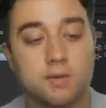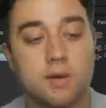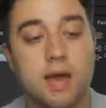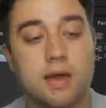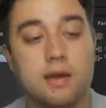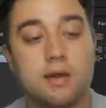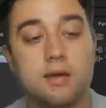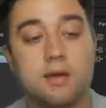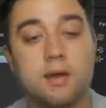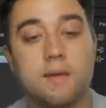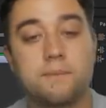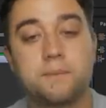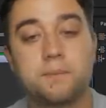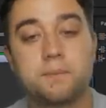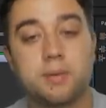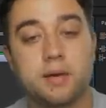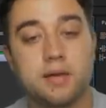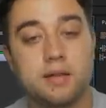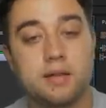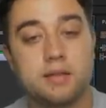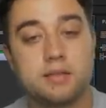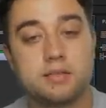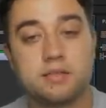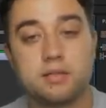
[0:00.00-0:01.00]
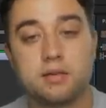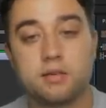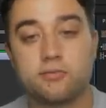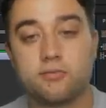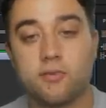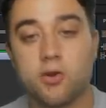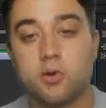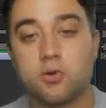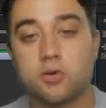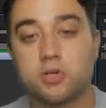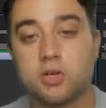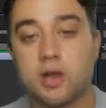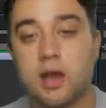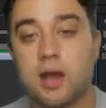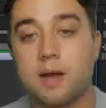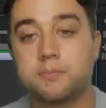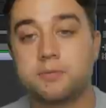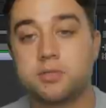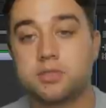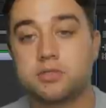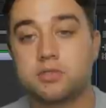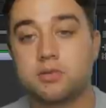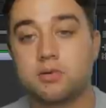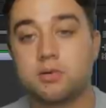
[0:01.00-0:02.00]
so I ended up bringing this into Photoshop
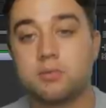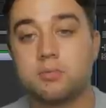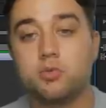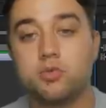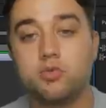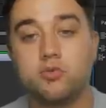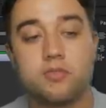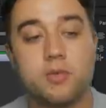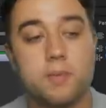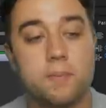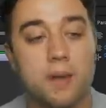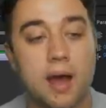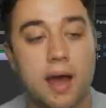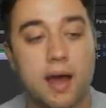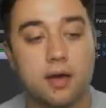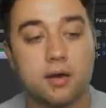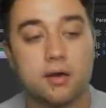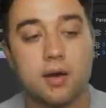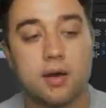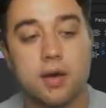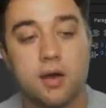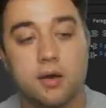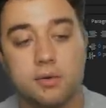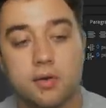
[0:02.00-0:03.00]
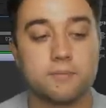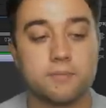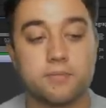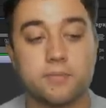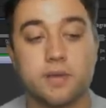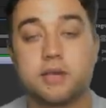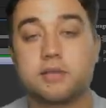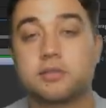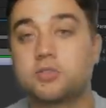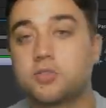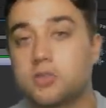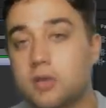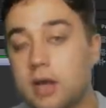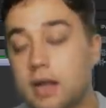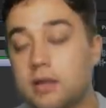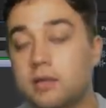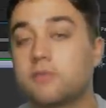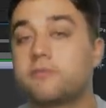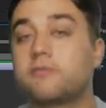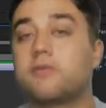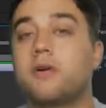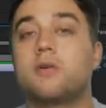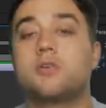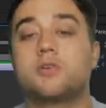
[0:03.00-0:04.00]
just to remove the background. I just dragged the
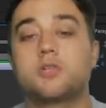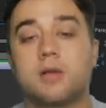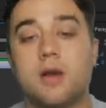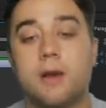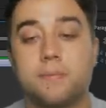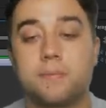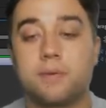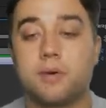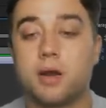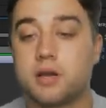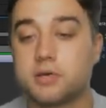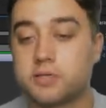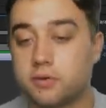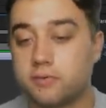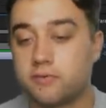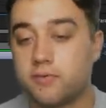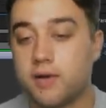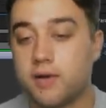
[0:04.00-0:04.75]
Photoshop project